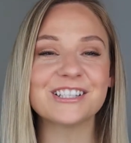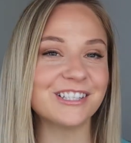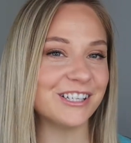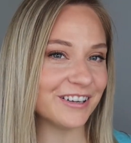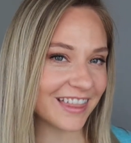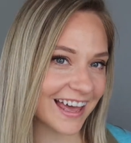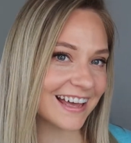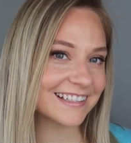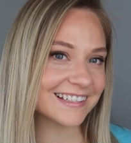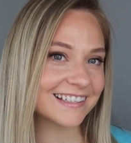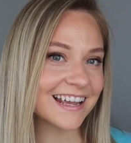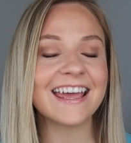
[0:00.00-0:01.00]
to
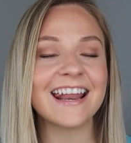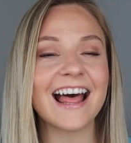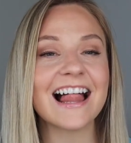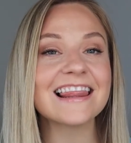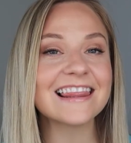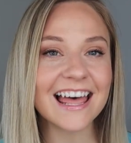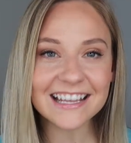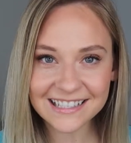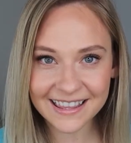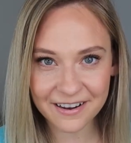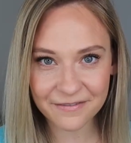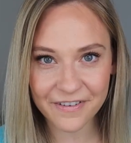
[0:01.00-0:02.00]
this in less
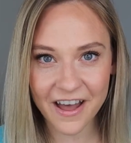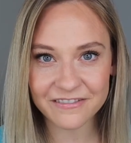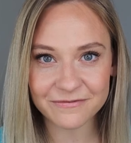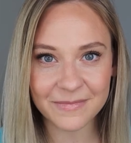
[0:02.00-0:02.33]
than 5